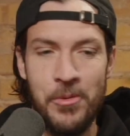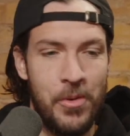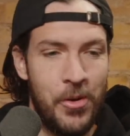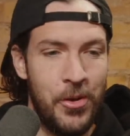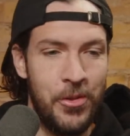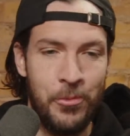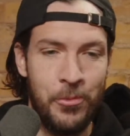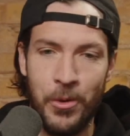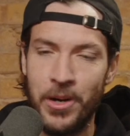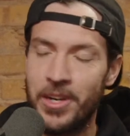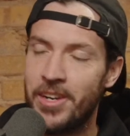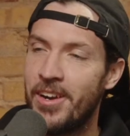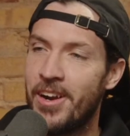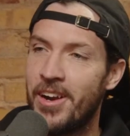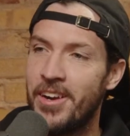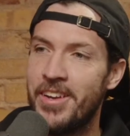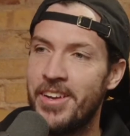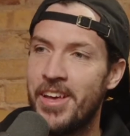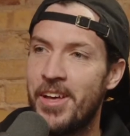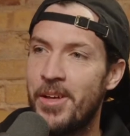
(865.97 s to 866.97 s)
We're both working
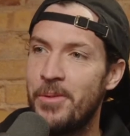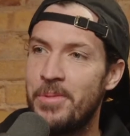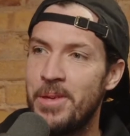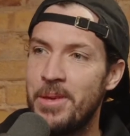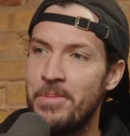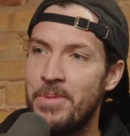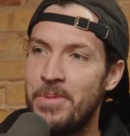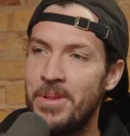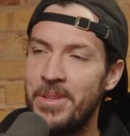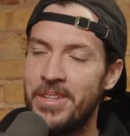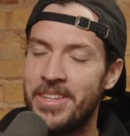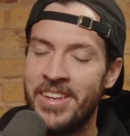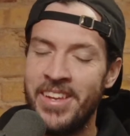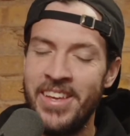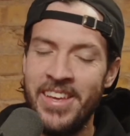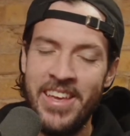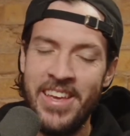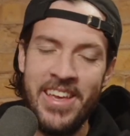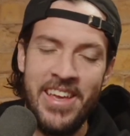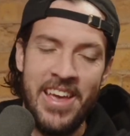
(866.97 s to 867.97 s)
hard to help people. And
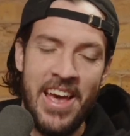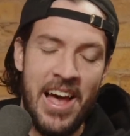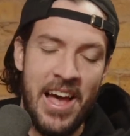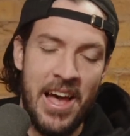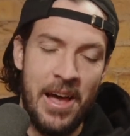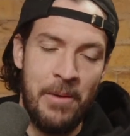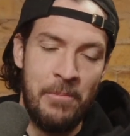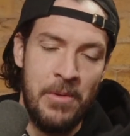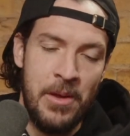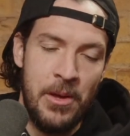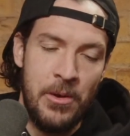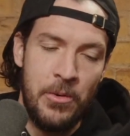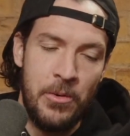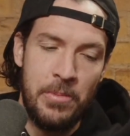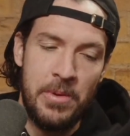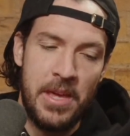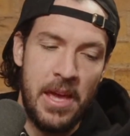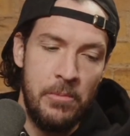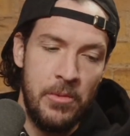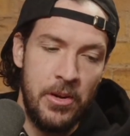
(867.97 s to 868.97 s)
we
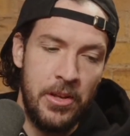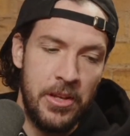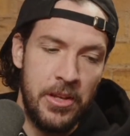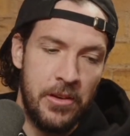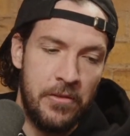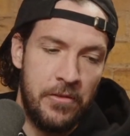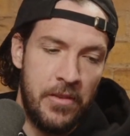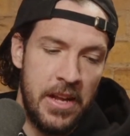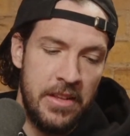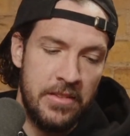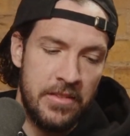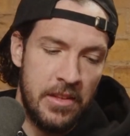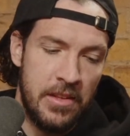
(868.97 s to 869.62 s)
became really good friends.